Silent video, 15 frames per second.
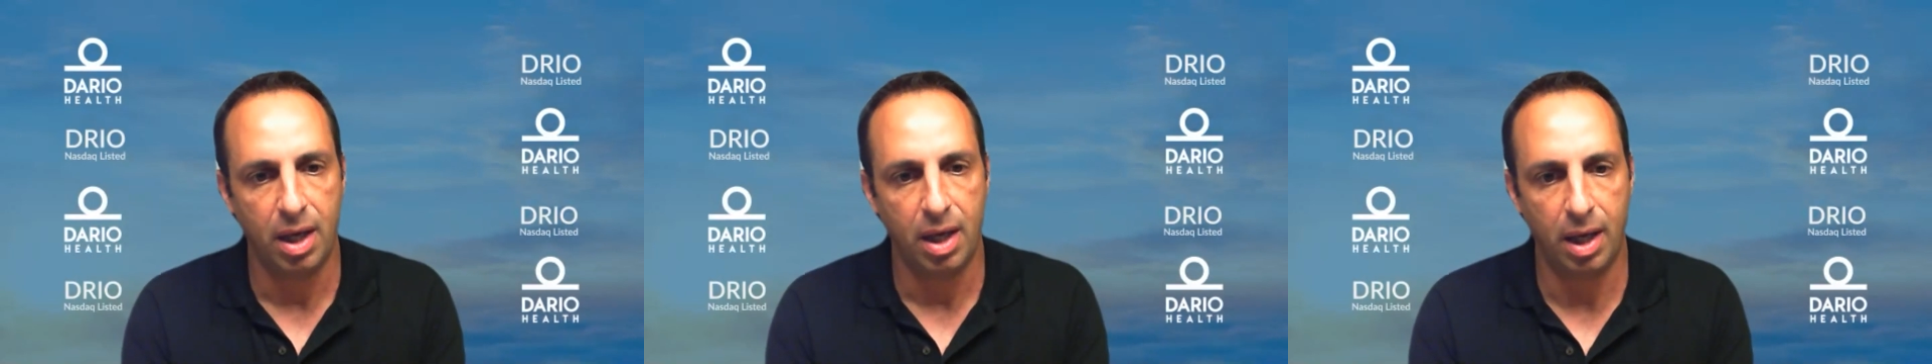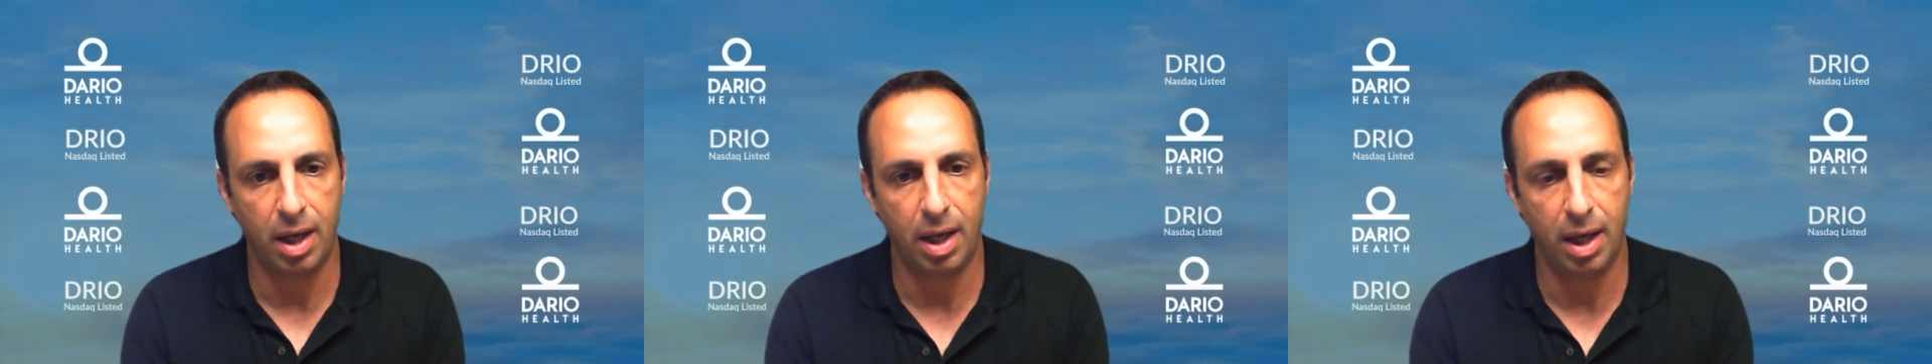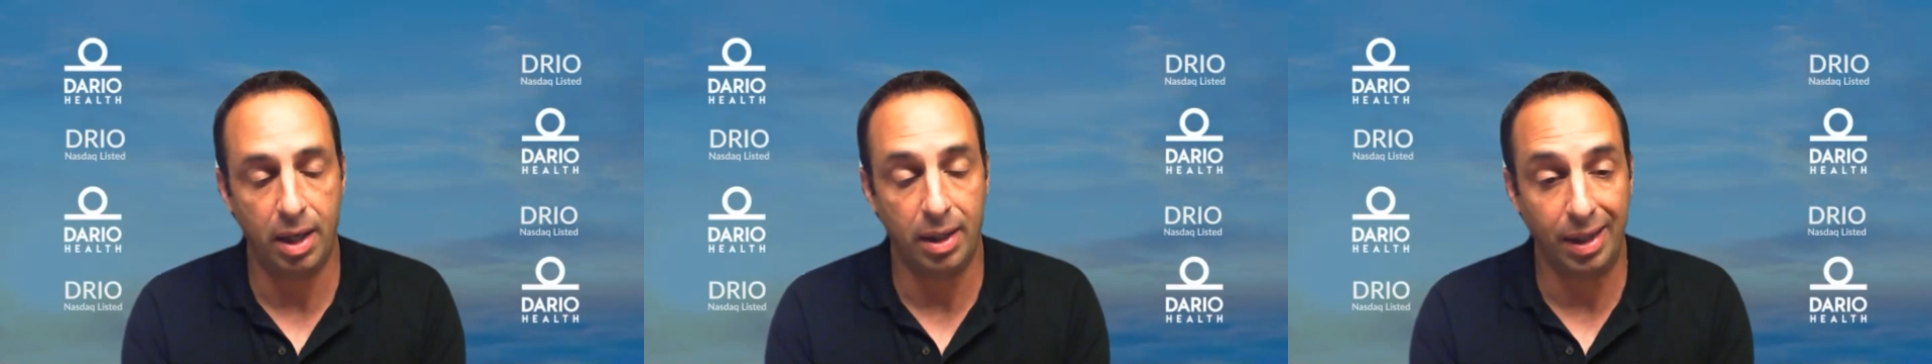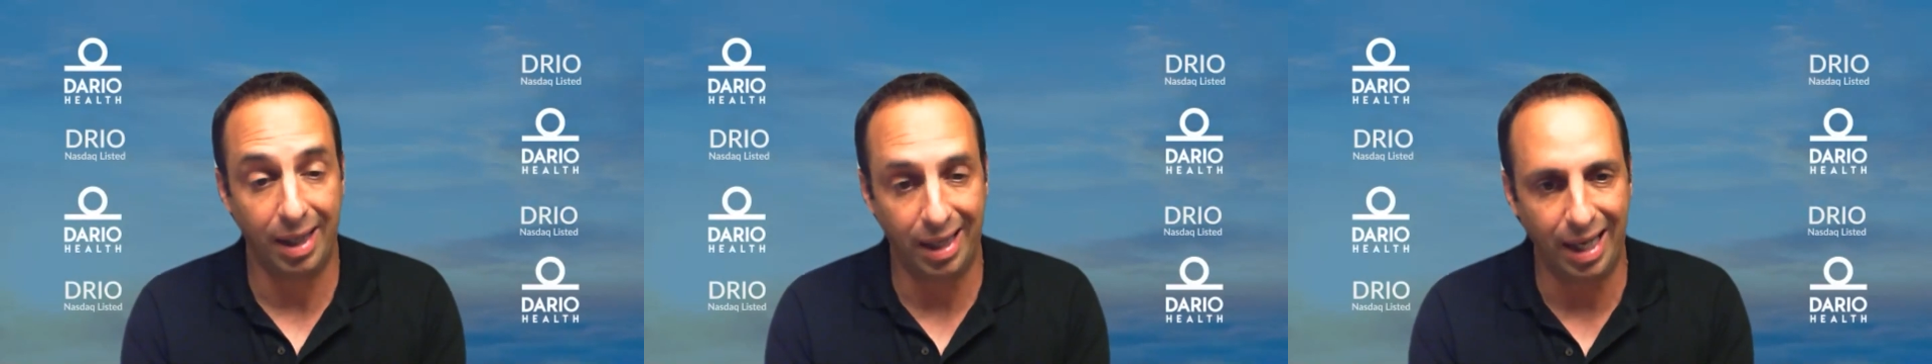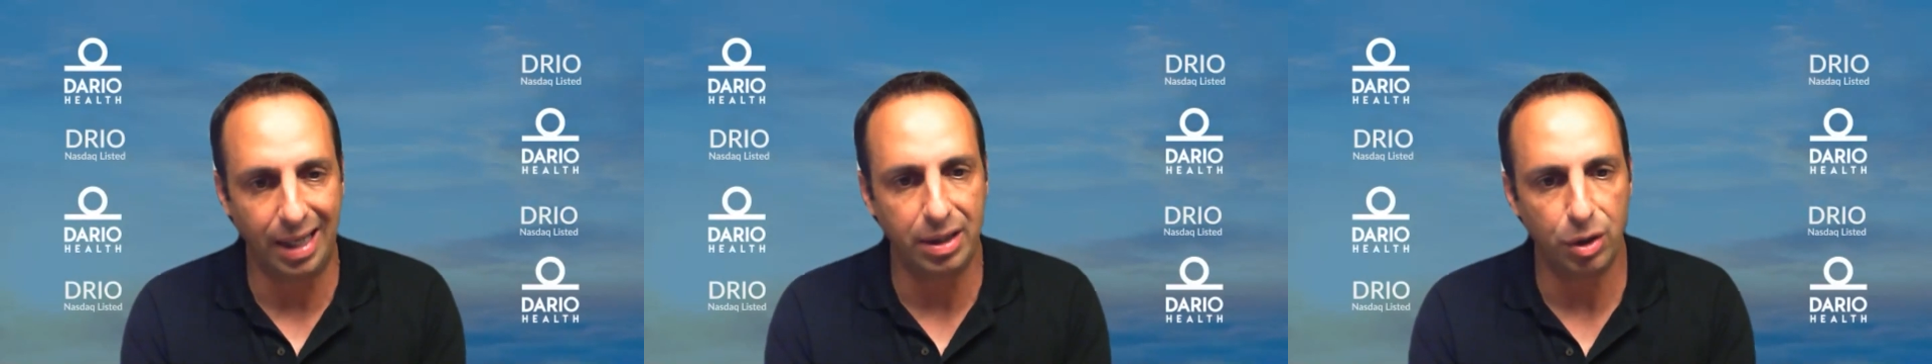and
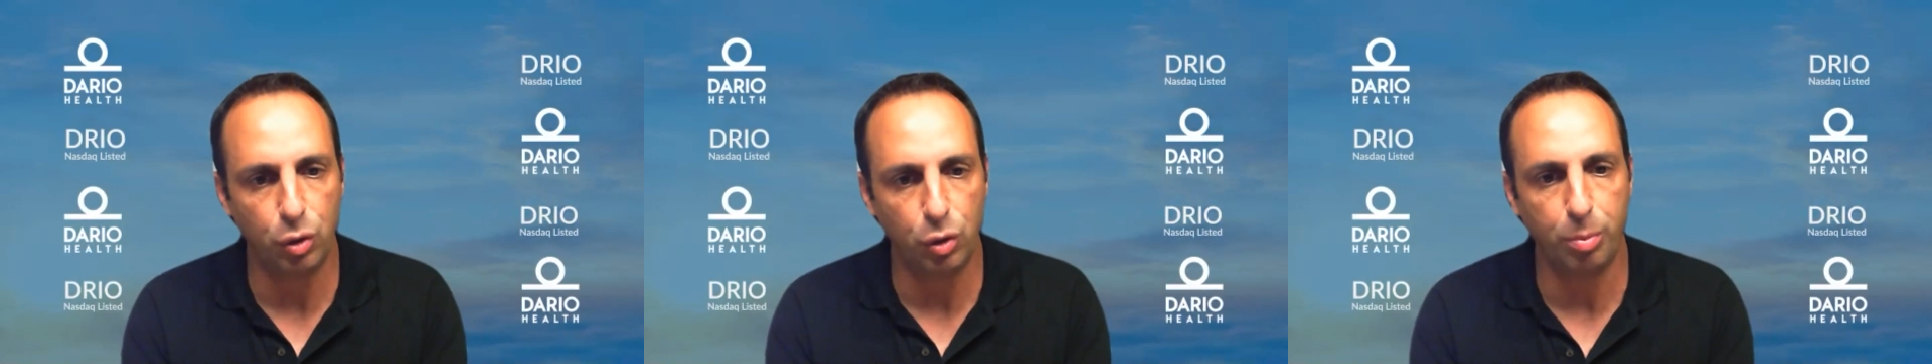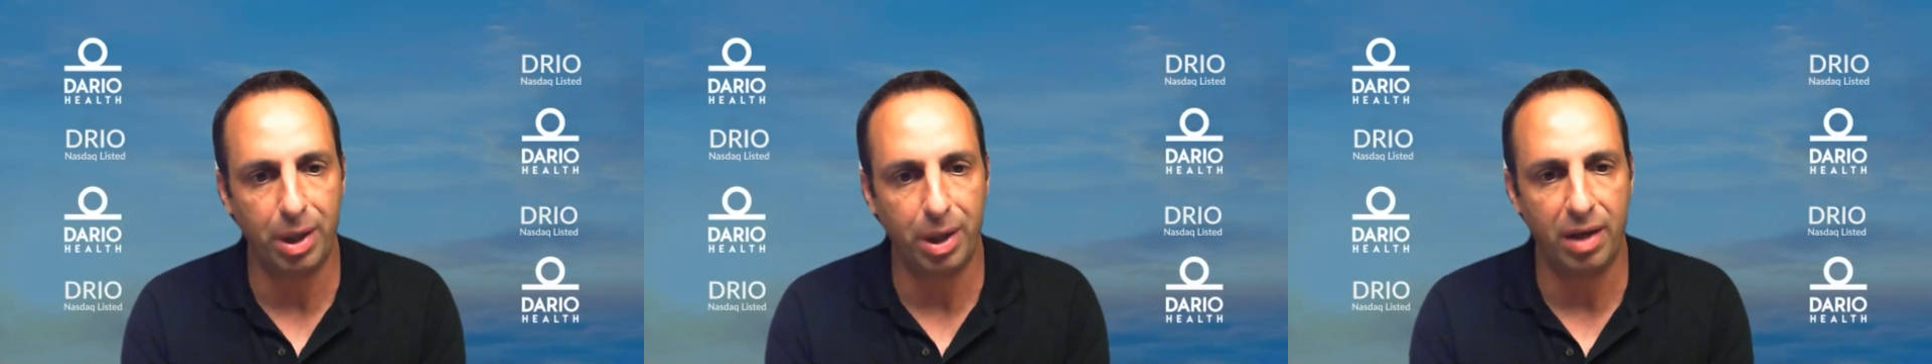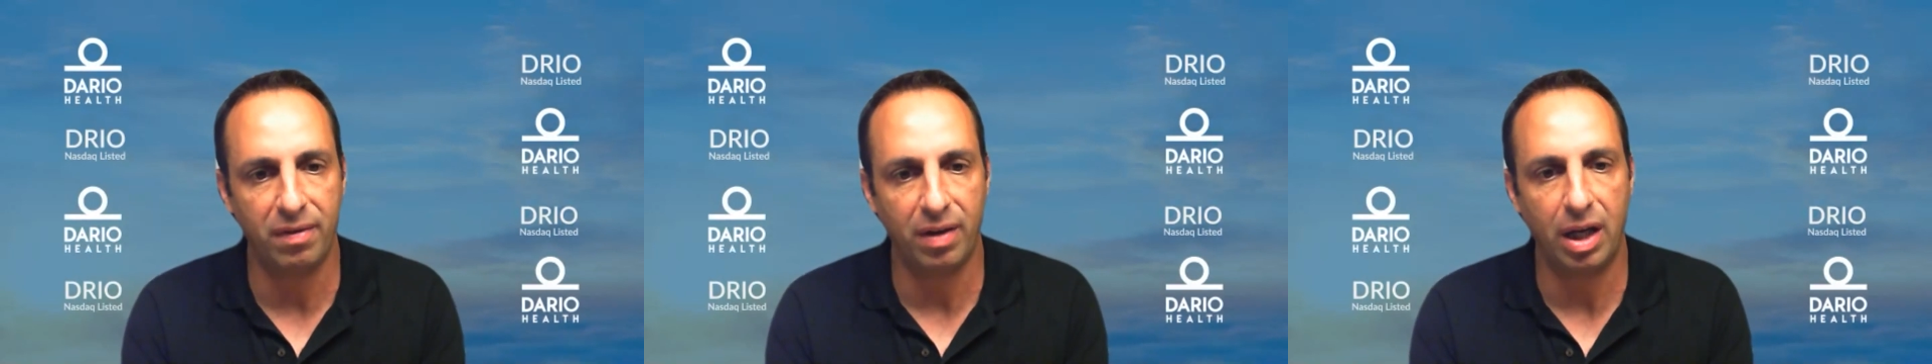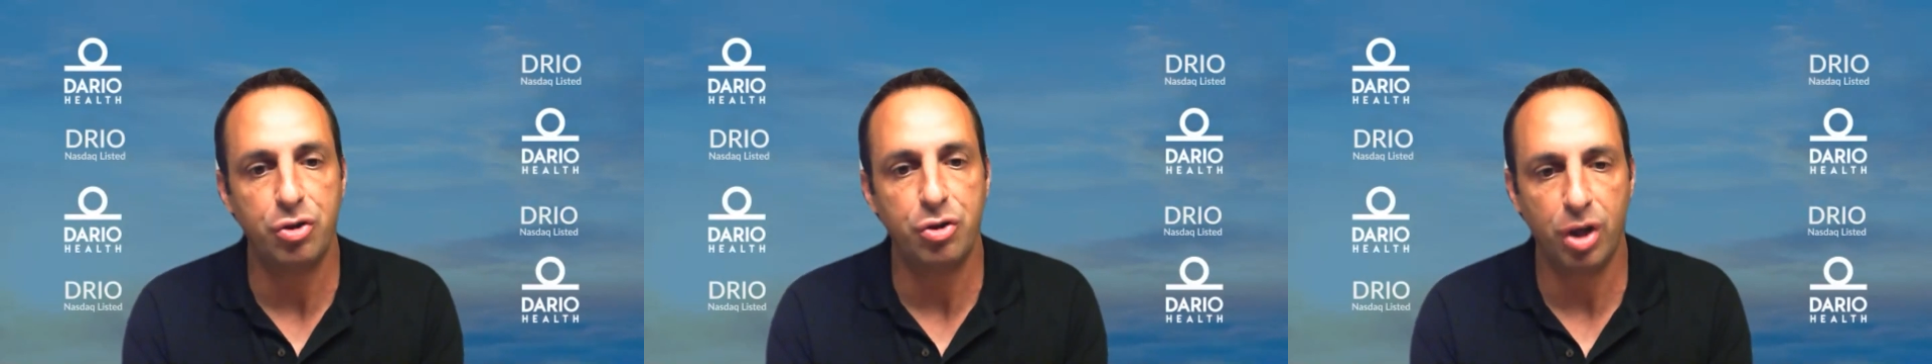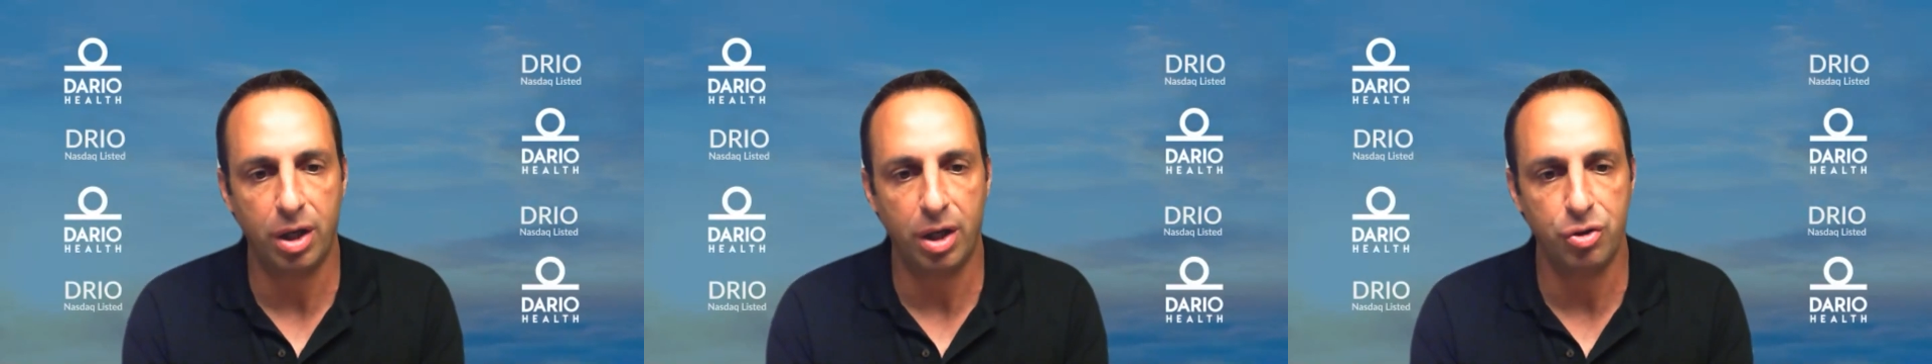related to behavioral
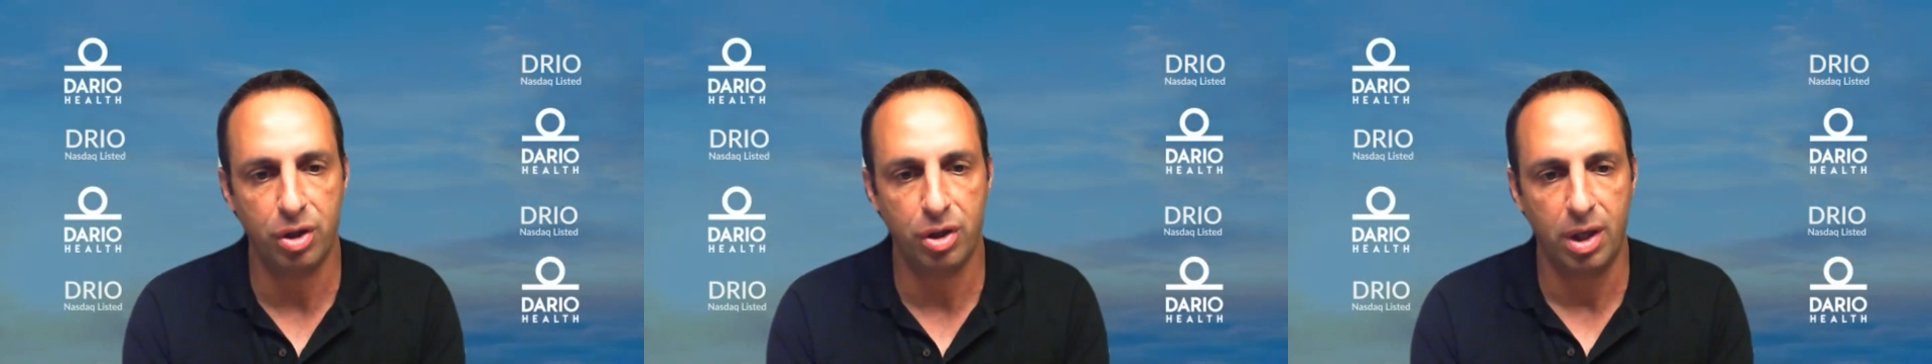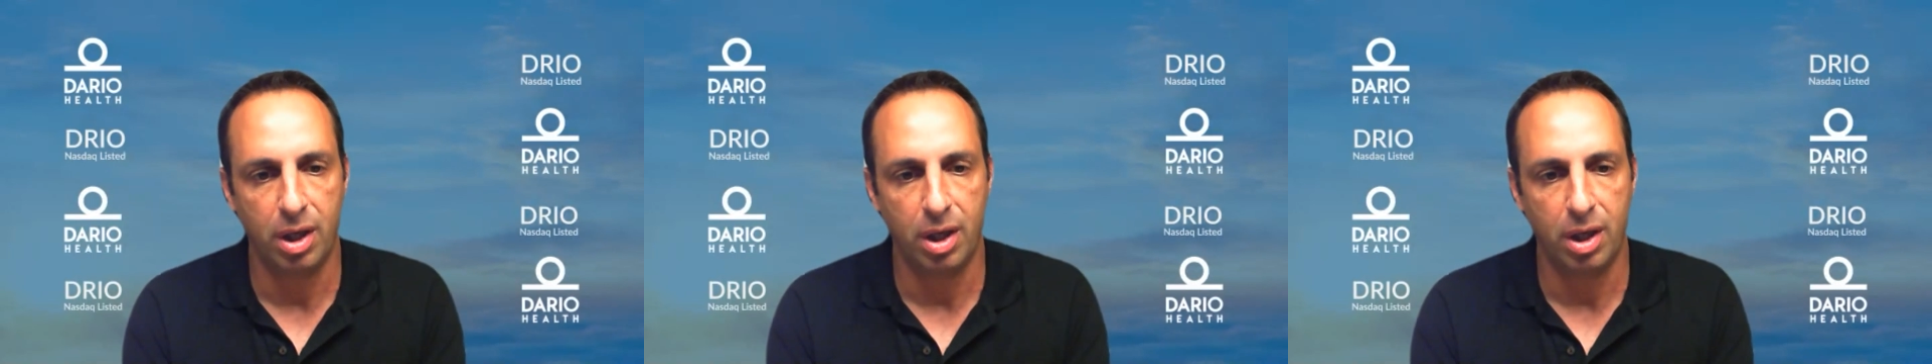change.